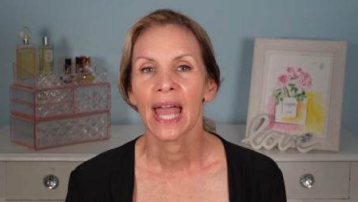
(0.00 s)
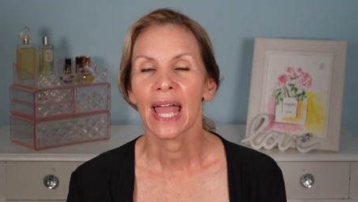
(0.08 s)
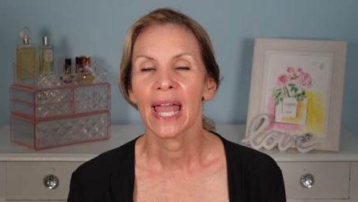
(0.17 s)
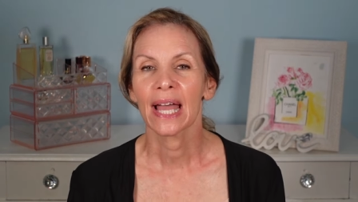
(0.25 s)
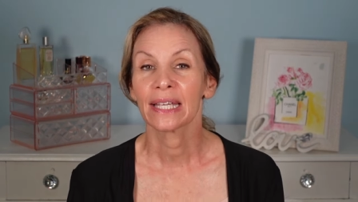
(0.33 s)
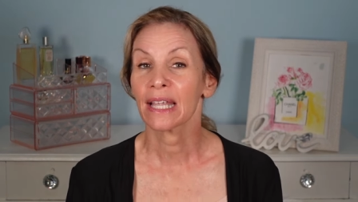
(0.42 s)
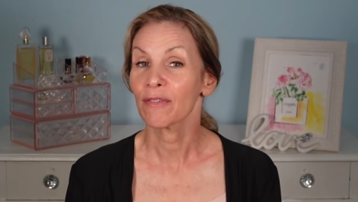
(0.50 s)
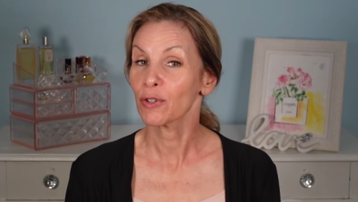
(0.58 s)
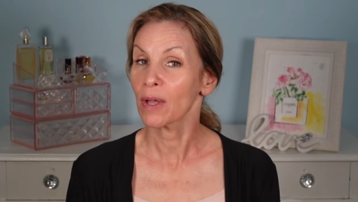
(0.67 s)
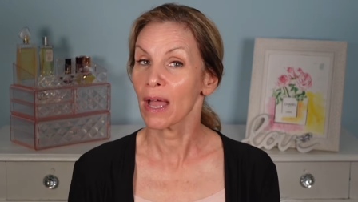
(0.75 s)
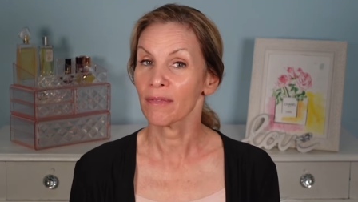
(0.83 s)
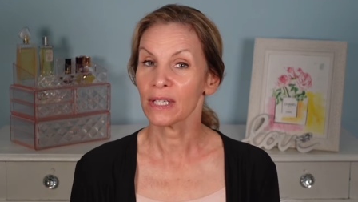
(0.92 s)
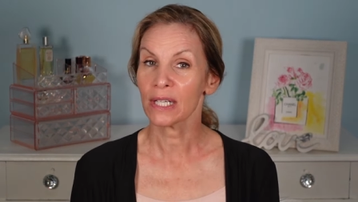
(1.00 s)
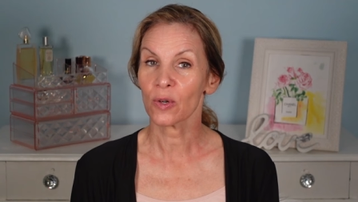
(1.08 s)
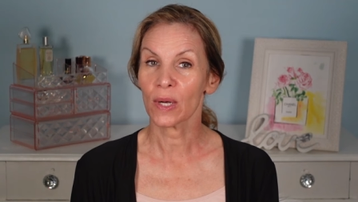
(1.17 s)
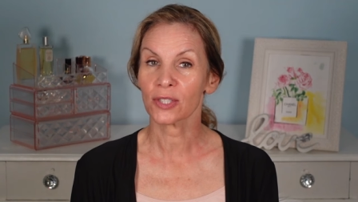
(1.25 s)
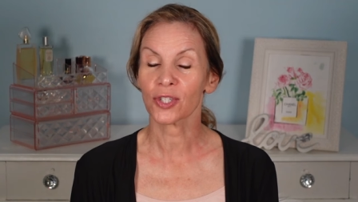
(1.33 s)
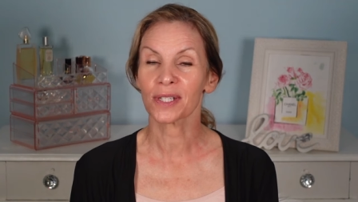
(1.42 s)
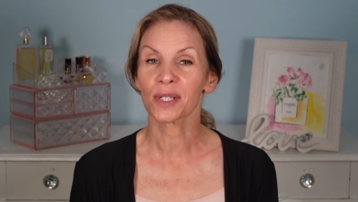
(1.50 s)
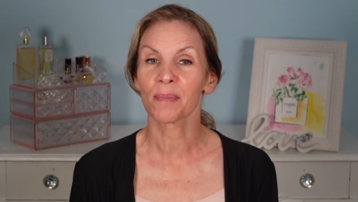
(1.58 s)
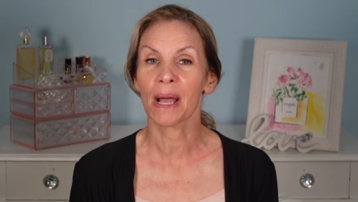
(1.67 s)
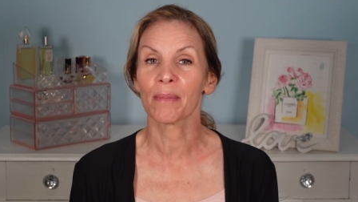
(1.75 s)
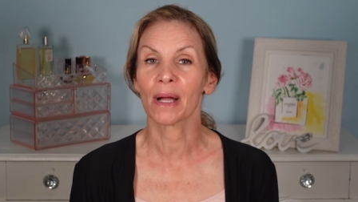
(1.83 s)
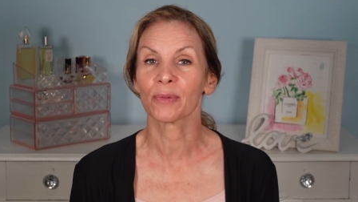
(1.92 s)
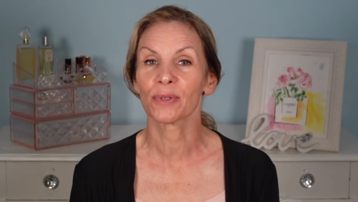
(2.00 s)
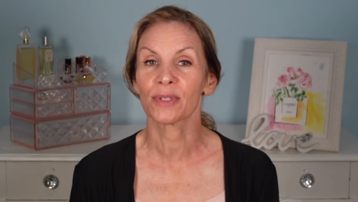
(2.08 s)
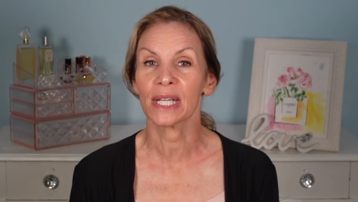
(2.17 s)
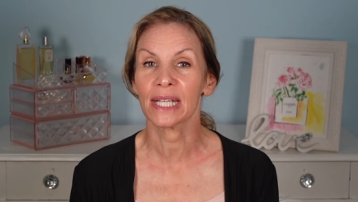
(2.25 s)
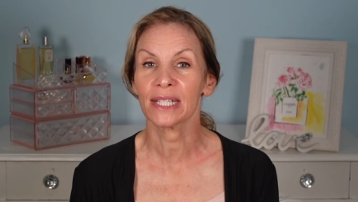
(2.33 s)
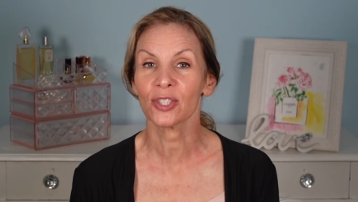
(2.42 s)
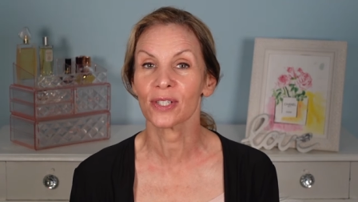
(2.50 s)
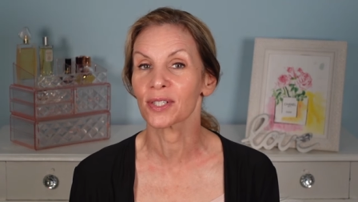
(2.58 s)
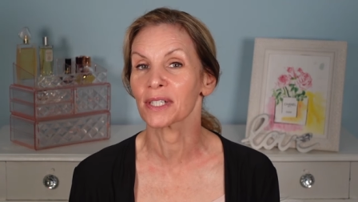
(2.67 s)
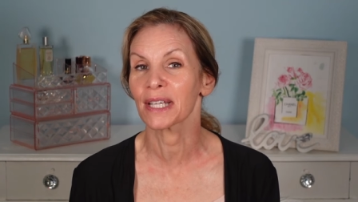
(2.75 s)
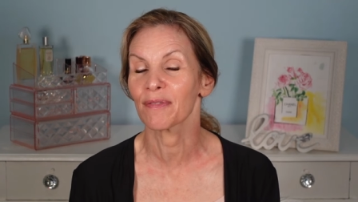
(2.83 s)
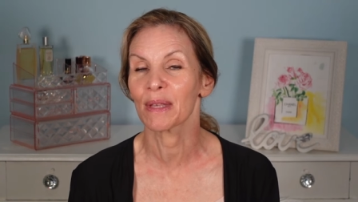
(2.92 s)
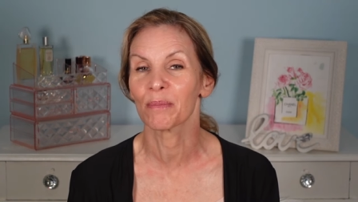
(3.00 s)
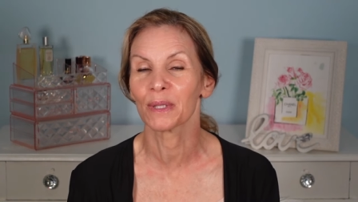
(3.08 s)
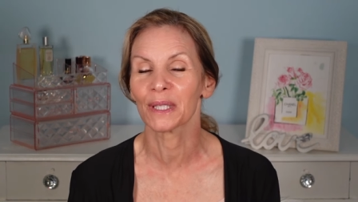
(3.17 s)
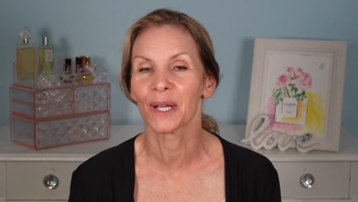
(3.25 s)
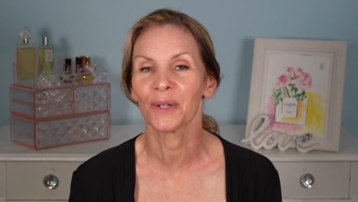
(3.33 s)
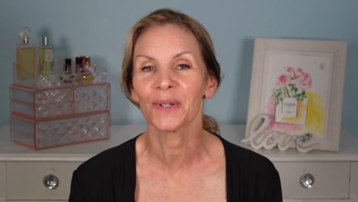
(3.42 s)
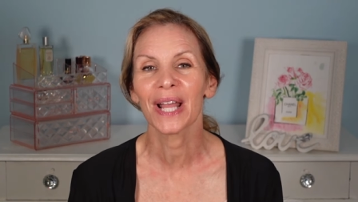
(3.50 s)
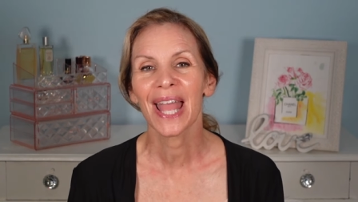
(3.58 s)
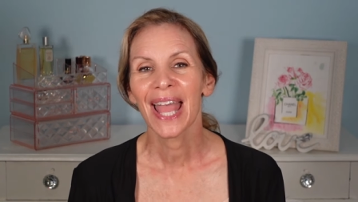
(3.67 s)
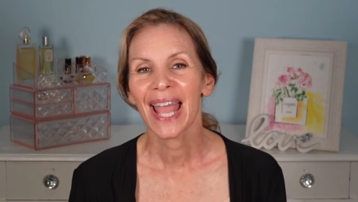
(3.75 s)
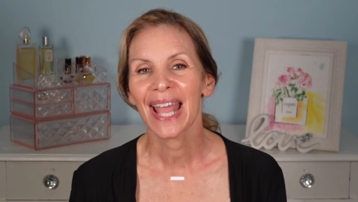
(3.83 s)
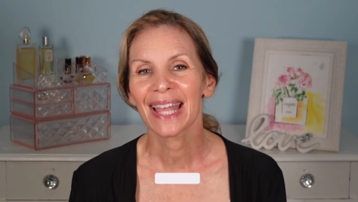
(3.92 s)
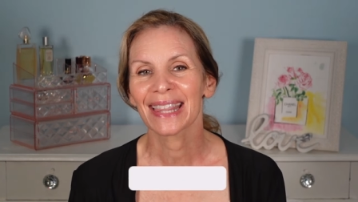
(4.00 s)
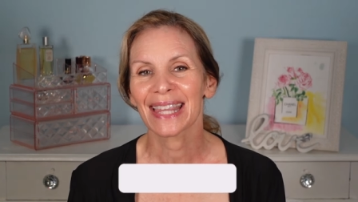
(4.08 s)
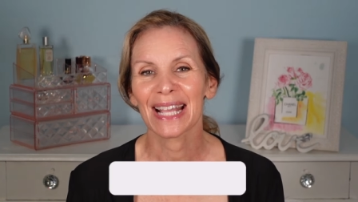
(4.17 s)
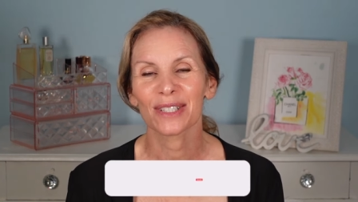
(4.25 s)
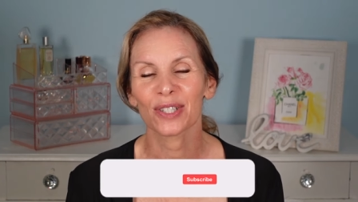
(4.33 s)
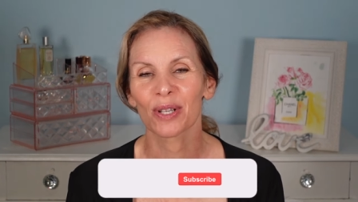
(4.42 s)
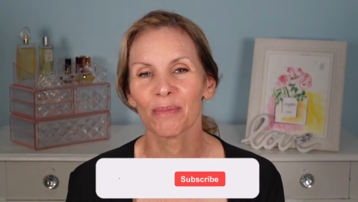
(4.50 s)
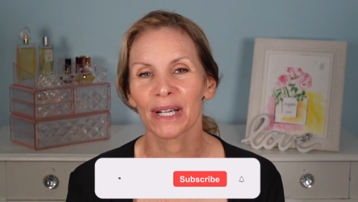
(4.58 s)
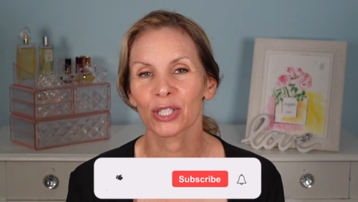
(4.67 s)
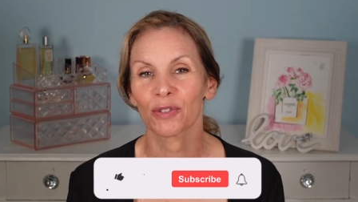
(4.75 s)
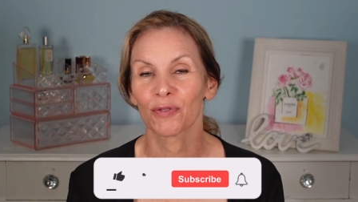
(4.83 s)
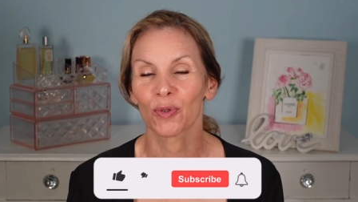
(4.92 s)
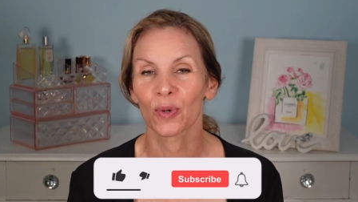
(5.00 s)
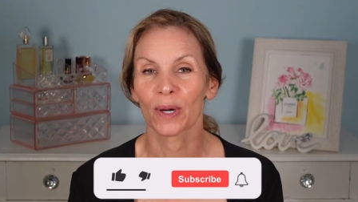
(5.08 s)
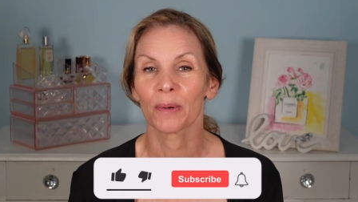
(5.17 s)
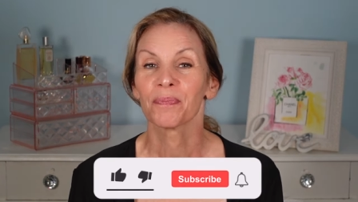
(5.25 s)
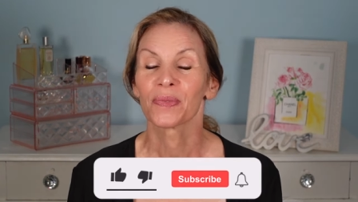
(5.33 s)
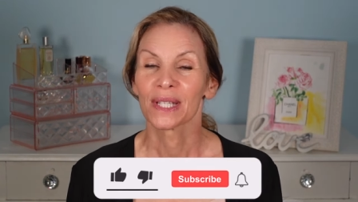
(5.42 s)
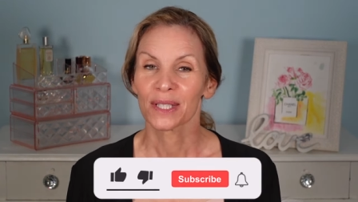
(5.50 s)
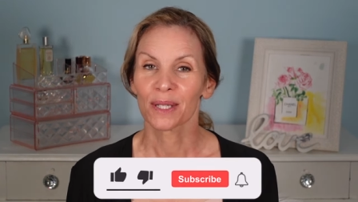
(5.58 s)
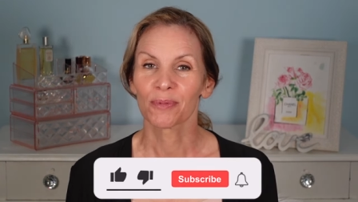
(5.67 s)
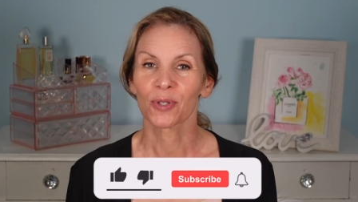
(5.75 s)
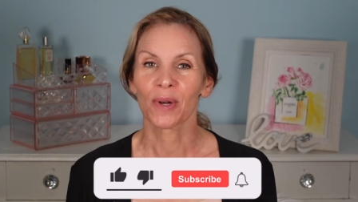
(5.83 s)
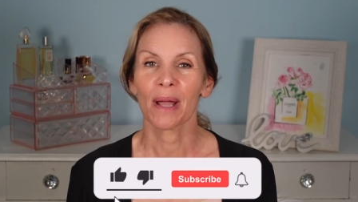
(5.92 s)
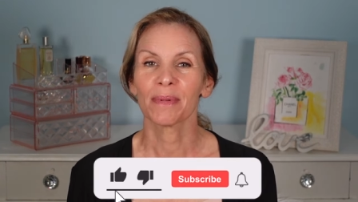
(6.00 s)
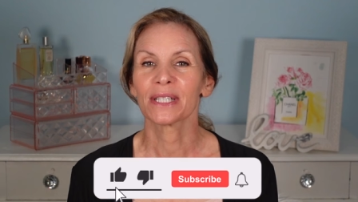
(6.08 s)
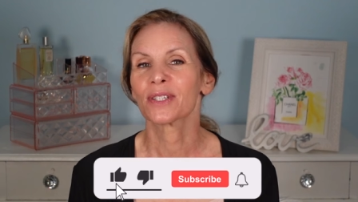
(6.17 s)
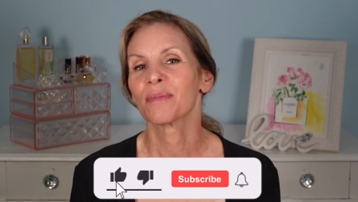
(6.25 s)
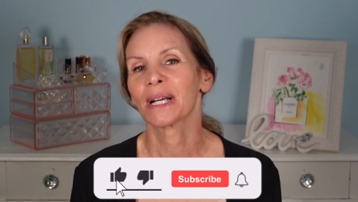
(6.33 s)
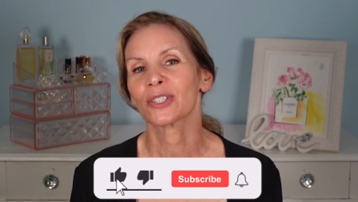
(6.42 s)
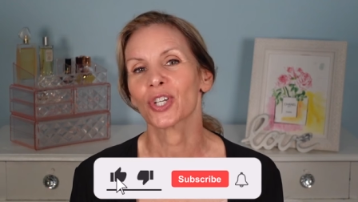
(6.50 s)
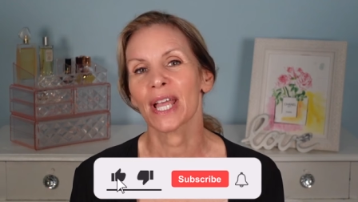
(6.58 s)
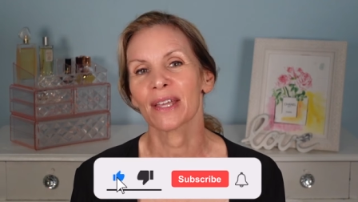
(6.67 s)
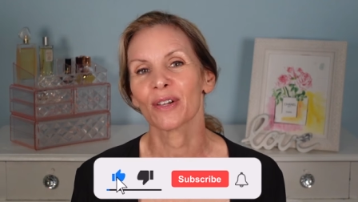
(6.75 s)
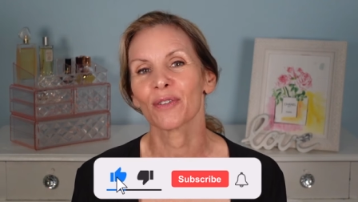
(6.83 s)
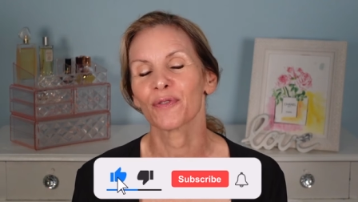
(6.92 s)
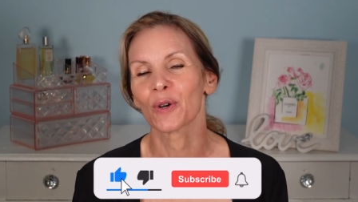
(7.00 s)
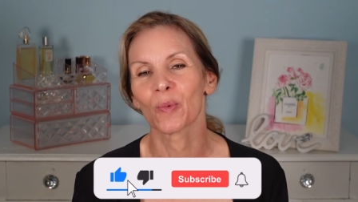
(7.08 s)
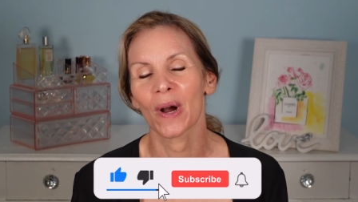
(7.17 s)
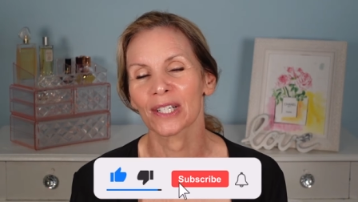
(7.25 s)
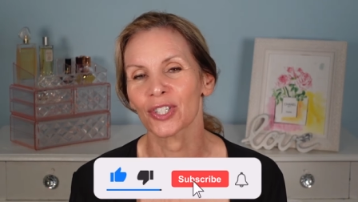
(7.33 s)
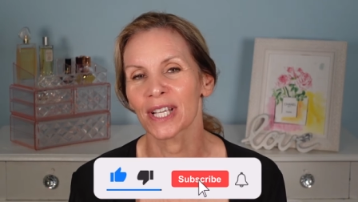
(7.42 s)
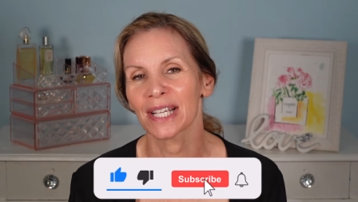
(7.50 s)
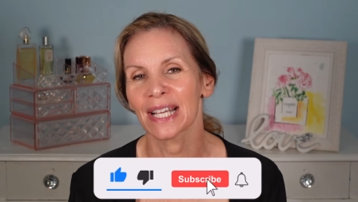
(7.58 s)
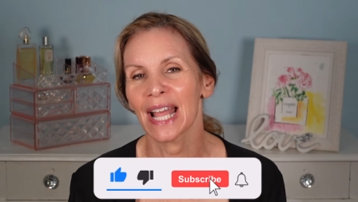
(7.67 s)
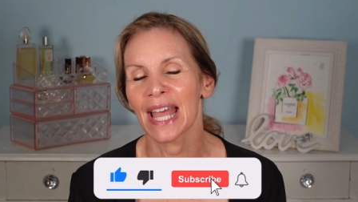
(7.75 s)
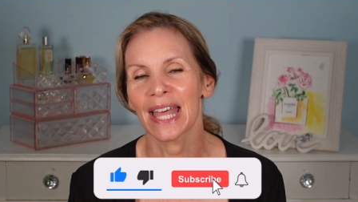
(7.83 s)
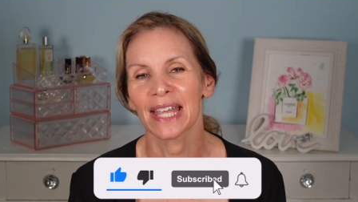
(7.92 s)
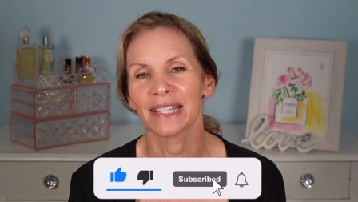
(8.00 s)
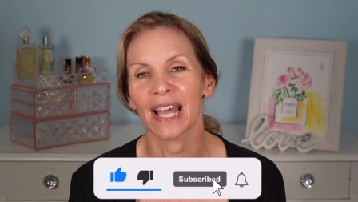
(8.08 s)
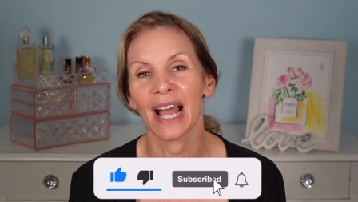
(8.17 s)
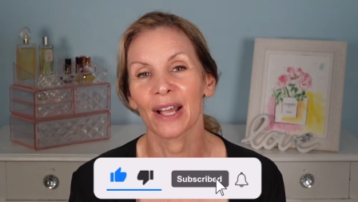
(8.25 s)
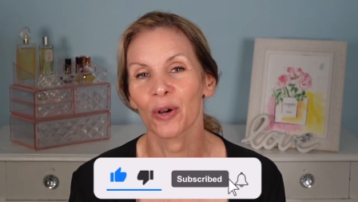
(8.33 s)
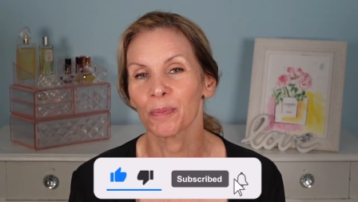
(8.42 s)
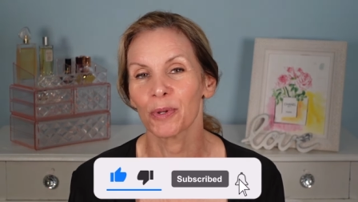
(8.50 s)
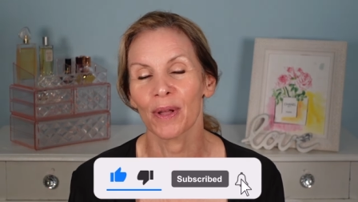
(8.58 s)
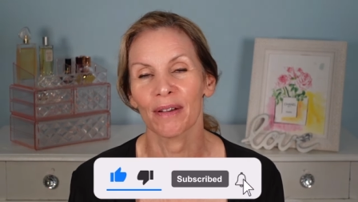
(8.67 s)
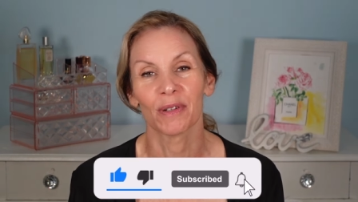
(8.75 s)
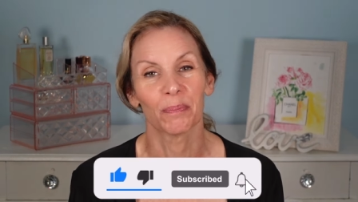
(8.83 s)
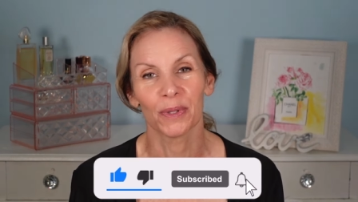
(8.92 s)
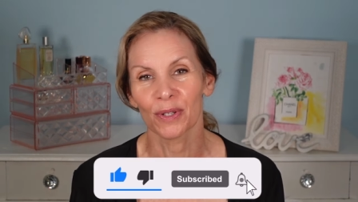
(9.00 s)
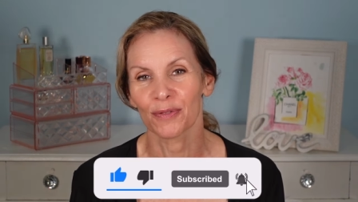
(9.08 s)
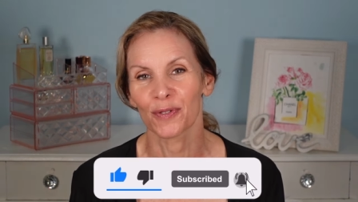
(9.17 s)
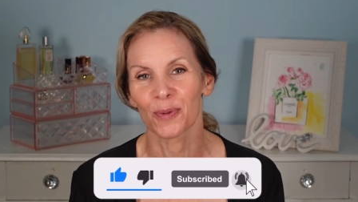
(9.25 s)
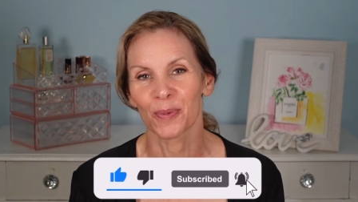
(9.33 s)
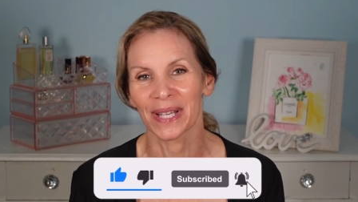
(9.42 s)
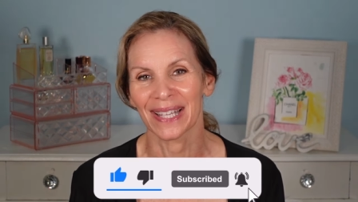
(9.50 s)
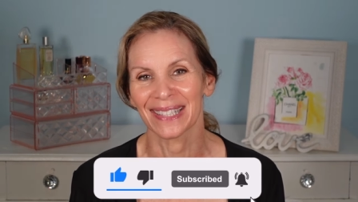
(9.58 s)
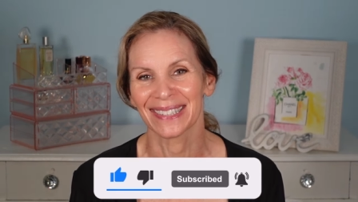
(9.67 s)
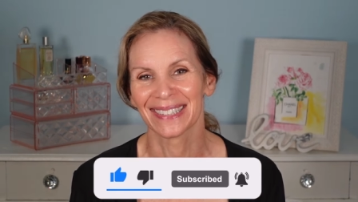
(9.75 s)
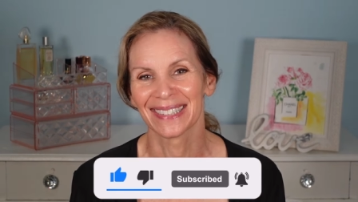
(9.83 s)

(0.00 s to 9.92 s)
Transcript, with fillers: And if you have any questions about my routine, just leave them below. And thanks so much for subscribing to my channel, for watching, and I hope you have a beautiful week.